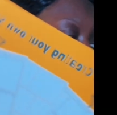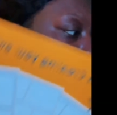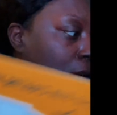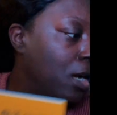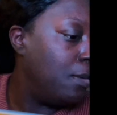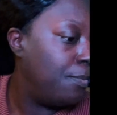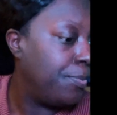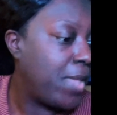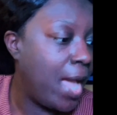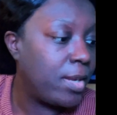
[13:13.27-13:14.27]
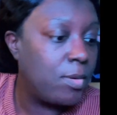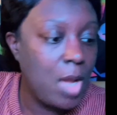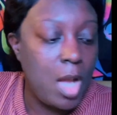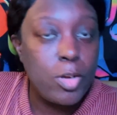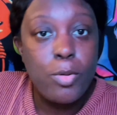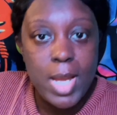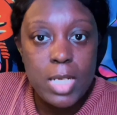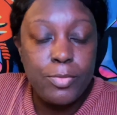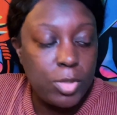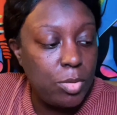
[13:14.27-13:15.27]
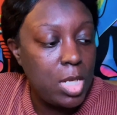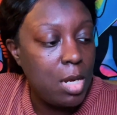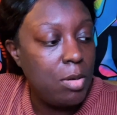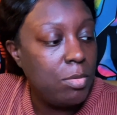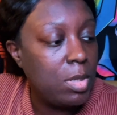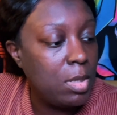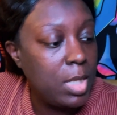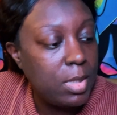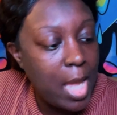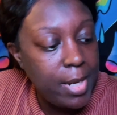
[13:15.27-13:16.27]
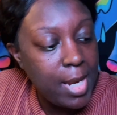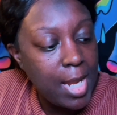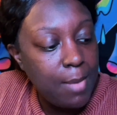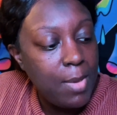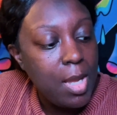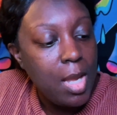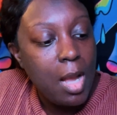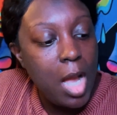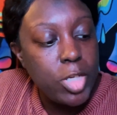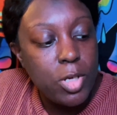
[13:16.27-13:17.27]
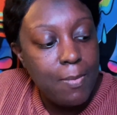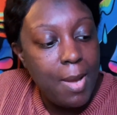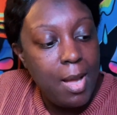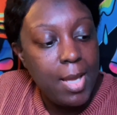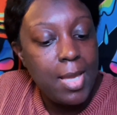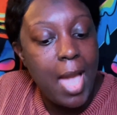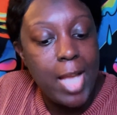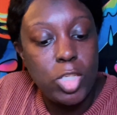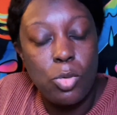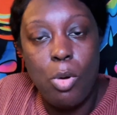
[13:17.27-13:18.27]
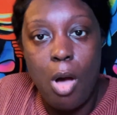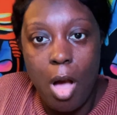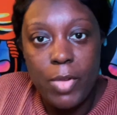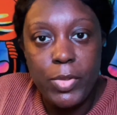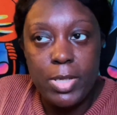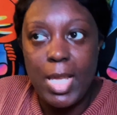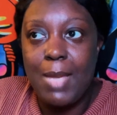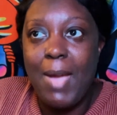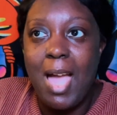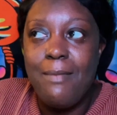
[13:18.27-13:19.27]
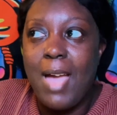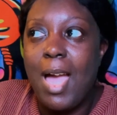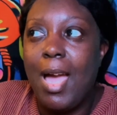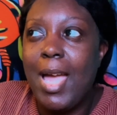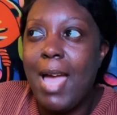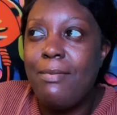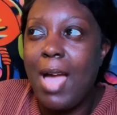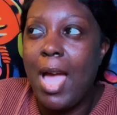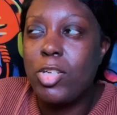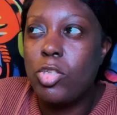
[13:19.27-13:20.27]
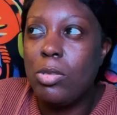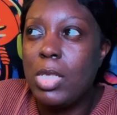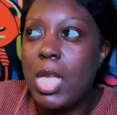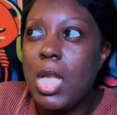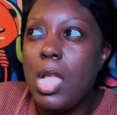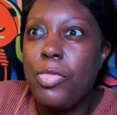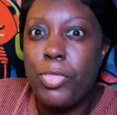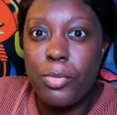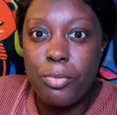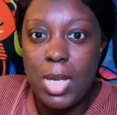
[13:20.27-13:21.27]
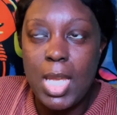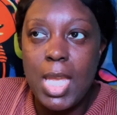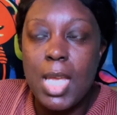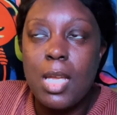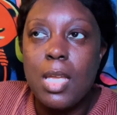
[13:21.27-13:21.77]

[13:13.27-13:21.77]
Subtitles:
That creative studio is that name. Under my actual author name, I have actually 3